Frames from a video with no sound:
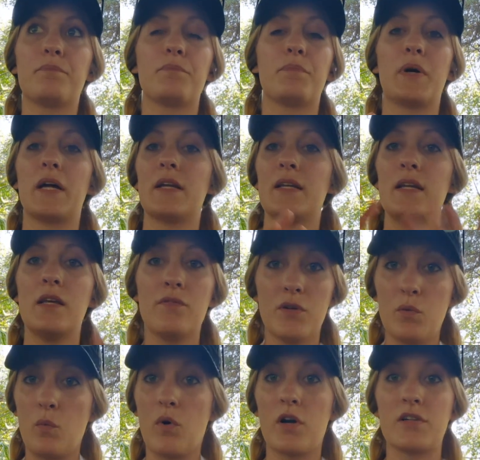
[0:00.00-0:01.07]
But
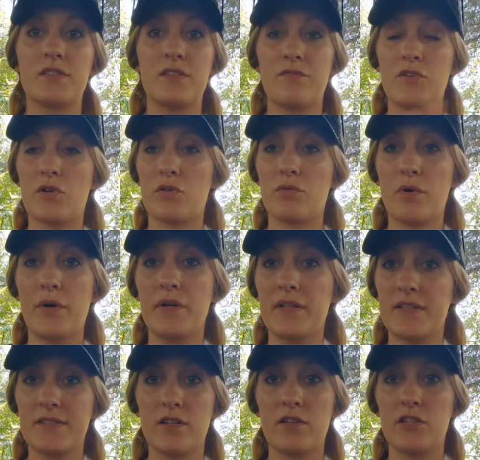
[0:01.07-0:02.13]
even worse if you're throwing
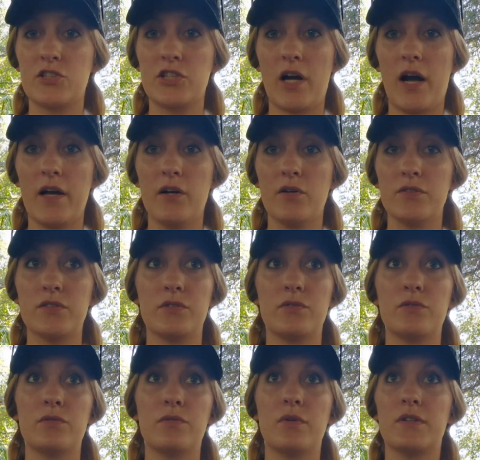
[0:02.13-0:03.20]
this on a child
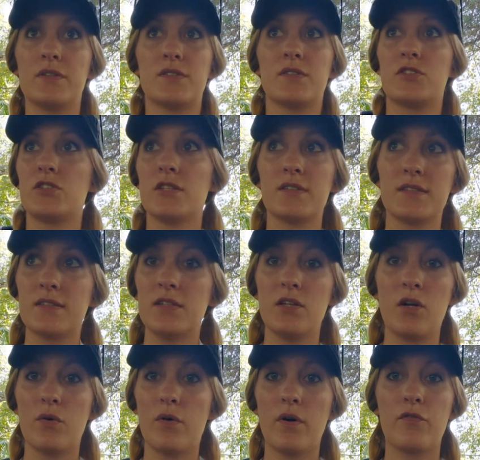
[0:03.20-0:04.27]
who is just,
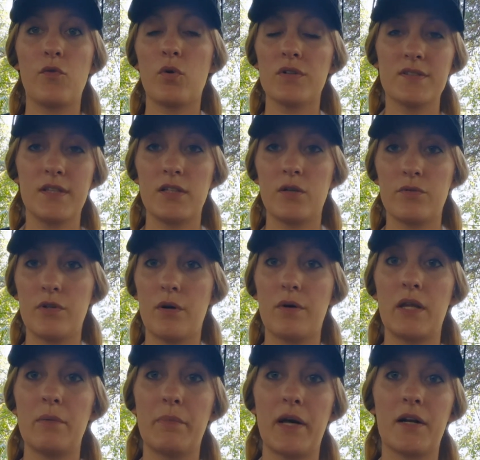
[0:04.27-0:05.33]
of course they don't know
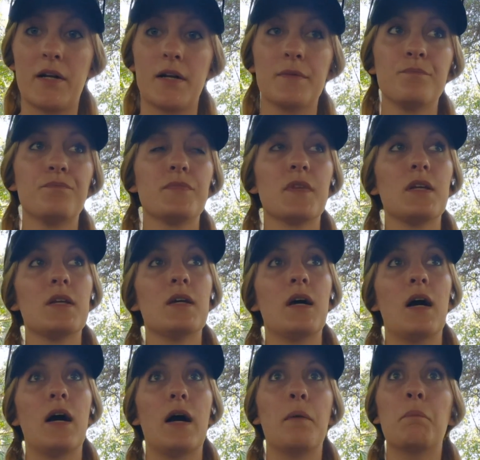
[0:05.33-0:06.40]
any better.
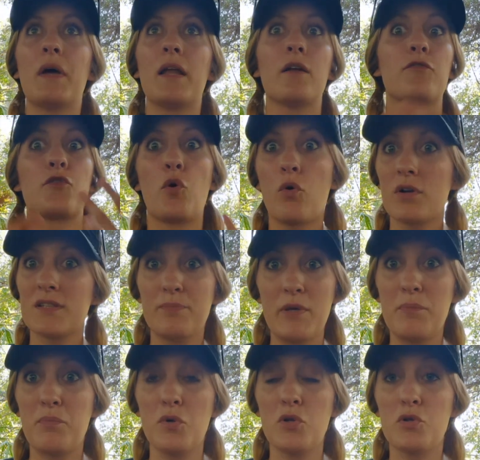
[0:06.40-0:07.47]
And of course
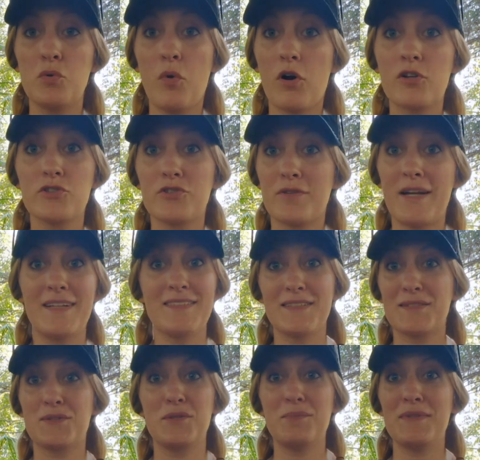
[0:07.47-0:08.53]
people who aren't trained
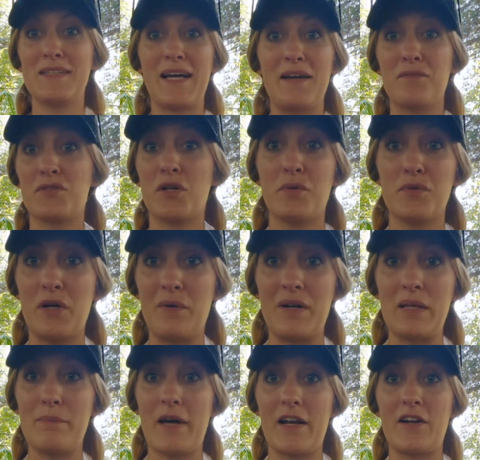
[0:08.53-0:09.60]
to scuba dive don't know
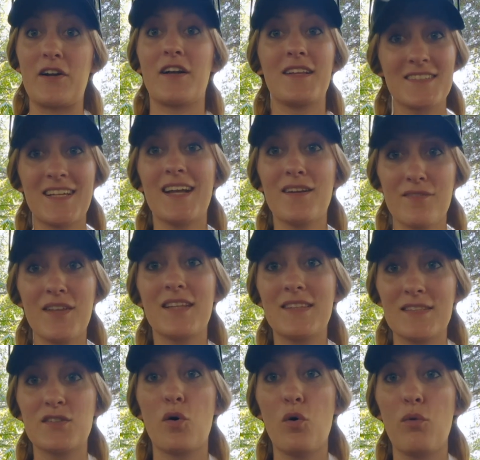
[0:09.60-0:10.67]
any better. That's kind of like
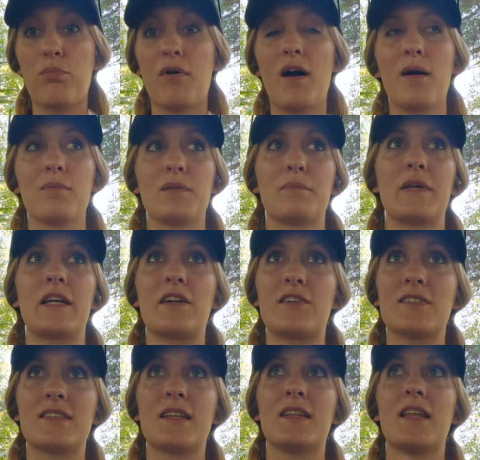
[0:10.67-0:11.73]
this whole problem here,
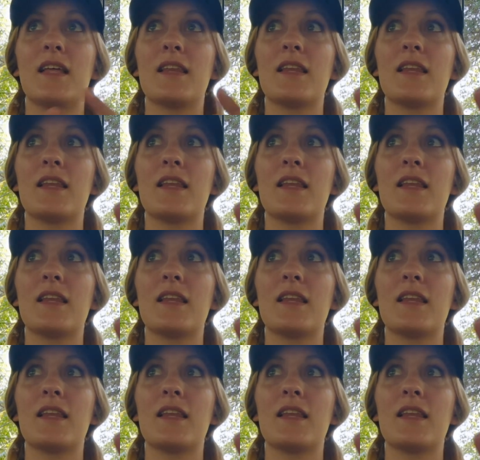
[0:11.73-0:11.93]
is that